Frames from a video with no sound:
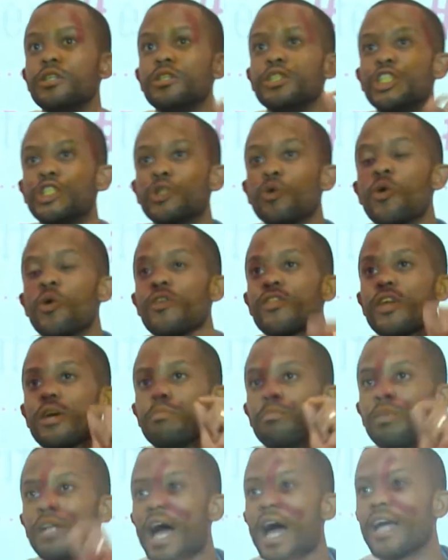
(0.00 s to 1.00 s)
ensure
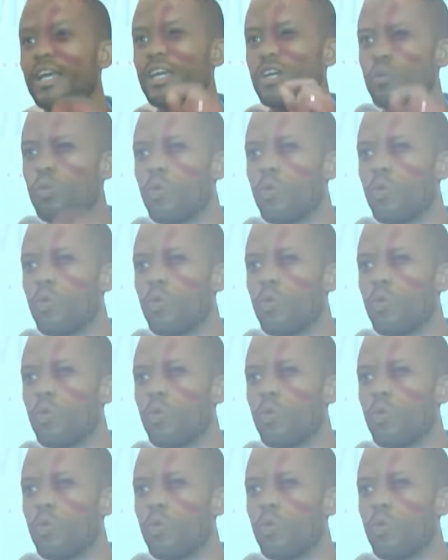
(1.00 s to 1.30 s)
that black